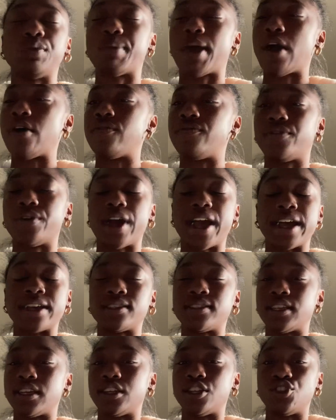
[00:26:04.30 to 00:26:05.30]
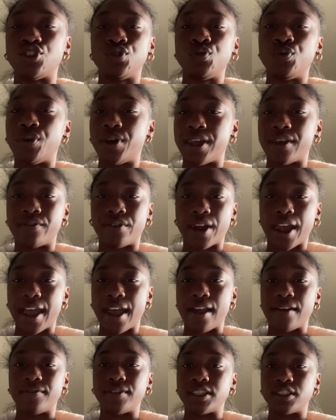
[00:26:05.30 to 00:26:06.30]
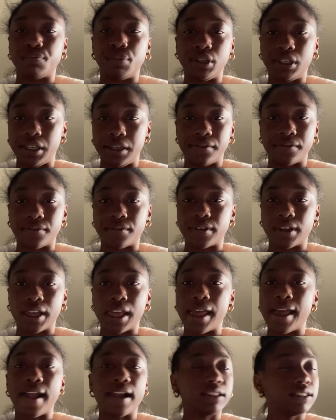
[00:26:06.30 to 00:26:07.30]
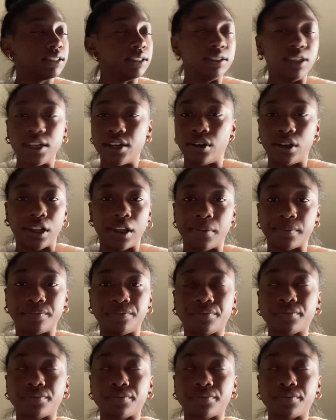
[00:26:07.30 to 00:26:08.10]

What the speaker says: powerful asset that you will ever have is belief. Literally.